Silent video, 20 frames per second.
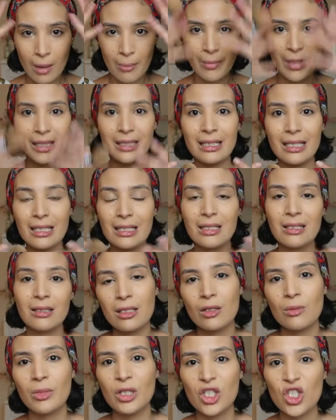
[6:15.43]
My T-zone
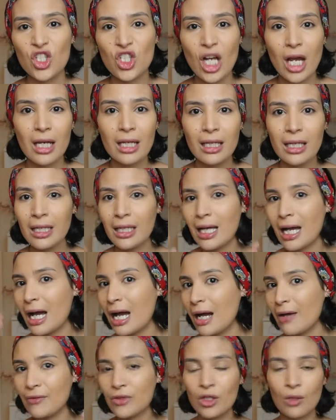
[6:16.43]
is a bit shiny, I
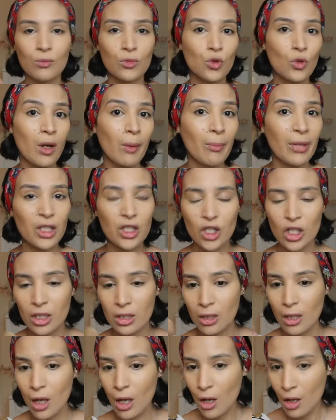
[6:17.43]
have some dry
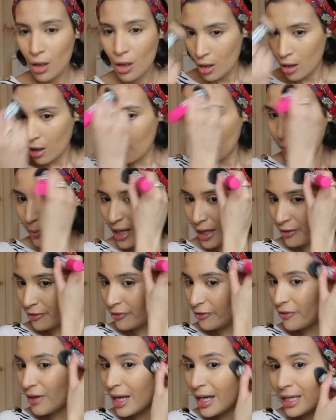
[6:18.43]
patches on my
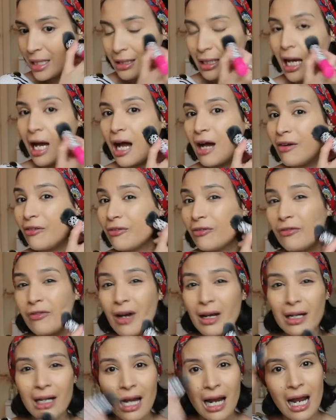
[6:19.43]
face, I have
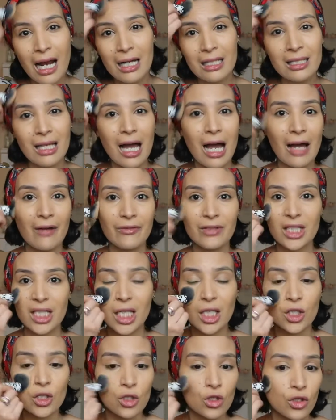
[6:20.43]
fine lines, I have
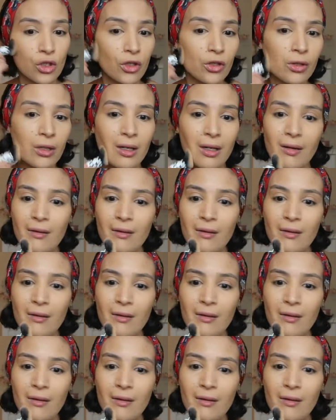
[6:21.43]
texture,